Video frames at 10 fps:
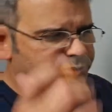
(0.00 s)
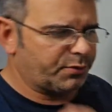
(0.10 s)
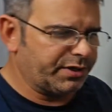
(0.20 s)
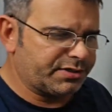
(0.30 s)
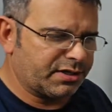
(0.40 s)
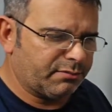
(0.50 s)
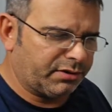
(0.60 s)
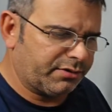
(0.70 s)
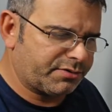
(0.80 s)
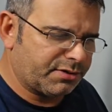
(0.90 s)
and
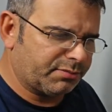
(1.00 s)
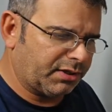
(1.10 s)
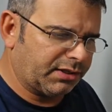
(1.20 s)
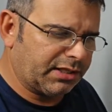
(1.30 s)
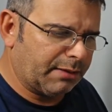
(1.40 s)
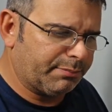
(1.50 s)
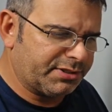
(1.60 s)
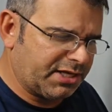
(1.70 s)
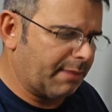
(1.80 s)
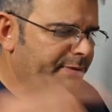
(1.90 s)
reassemble it or something like that. But
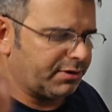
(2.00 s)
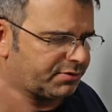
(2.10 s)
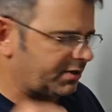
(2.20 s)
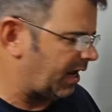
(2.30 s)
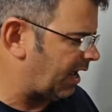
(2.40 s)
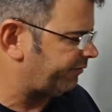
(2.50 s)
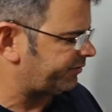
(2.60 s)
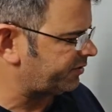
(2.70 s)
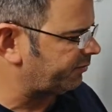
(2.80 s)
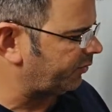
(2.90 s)
Tampa used to have a
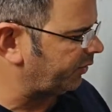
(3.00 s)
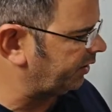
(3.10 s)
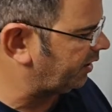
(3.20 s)
submarine